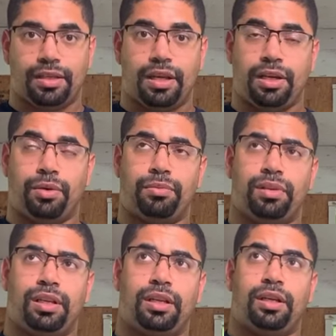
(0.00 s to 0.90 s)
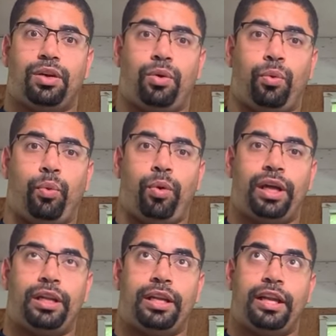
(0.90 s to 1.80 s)
you know,
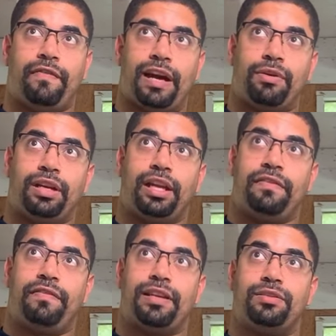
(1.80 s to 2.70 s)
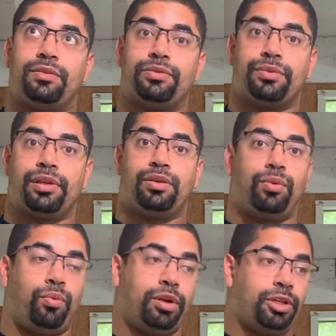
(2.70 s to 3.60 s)
what if I were to get a Festool drill,
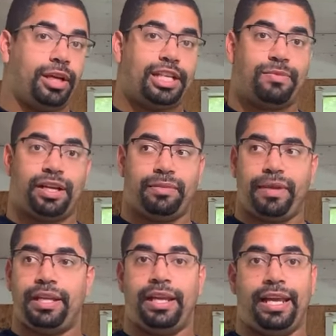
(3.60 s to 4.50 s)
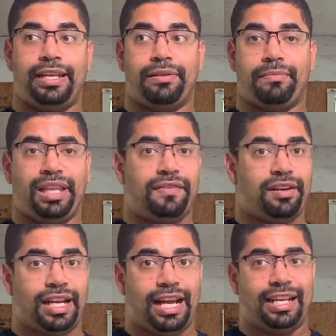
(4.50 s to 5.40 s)
what do you guys recommend? And believe it
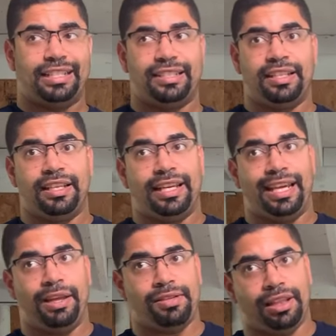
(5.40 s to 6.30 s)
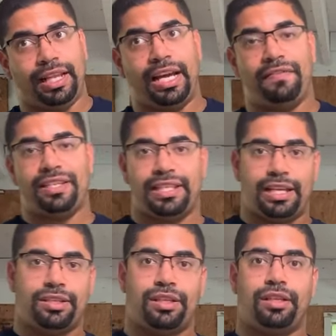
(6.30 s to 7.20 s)
or not, there's a lot of
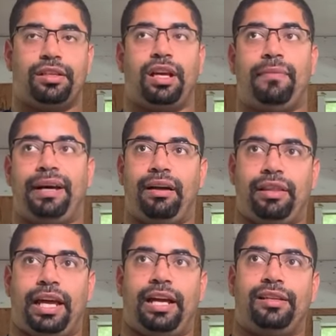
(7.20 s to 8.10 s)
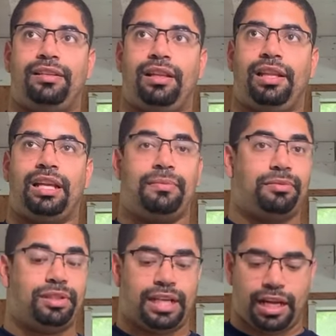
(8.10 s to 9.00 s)
dissension about that. A lot of people
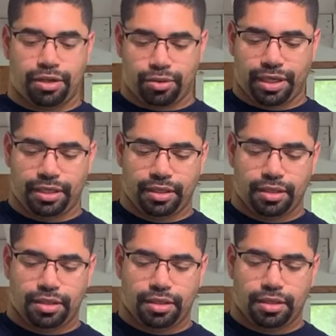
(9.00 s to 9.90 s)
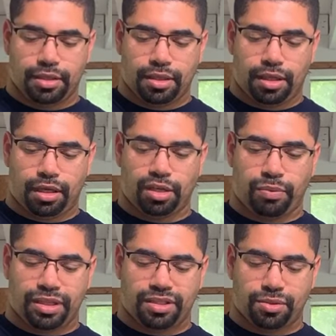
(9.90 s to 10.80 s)
did not agree on
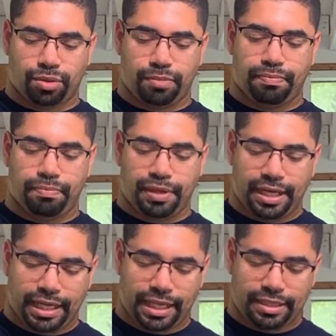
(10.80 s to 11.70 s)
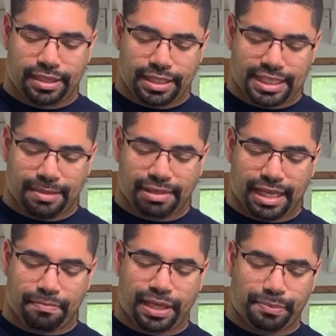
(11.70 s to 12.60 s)
which tool, but it did seem
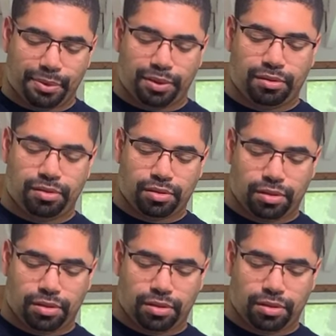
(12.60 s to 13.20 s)
that people